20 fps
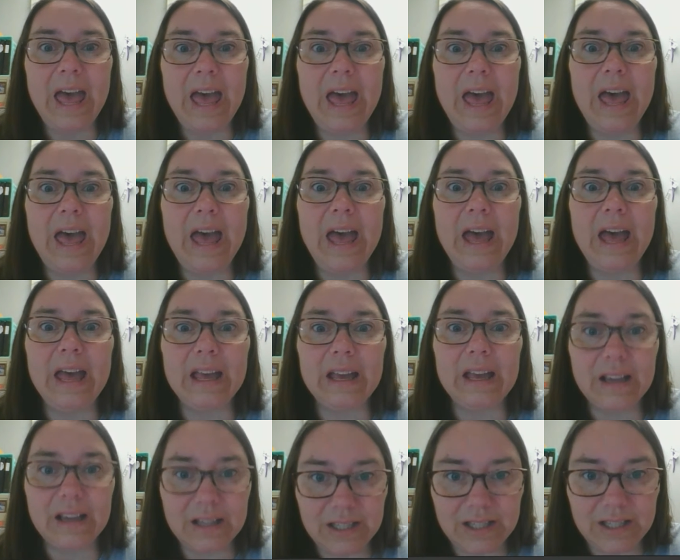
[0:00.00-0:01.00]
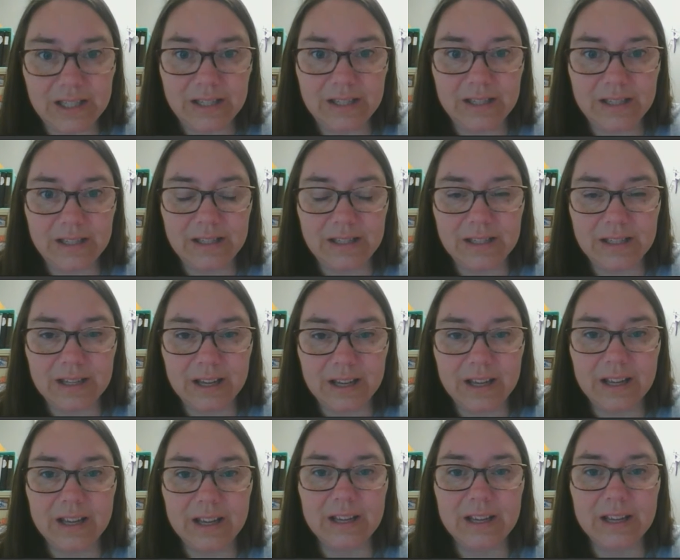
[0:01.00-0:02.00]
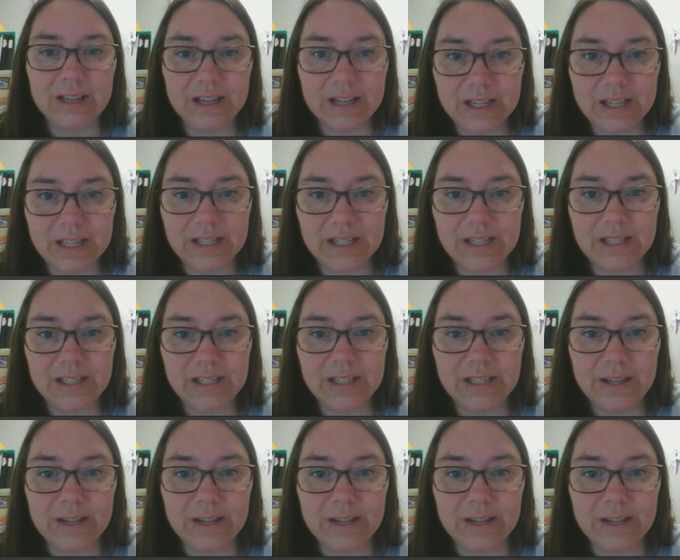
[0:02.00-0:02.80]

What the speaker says: X. X.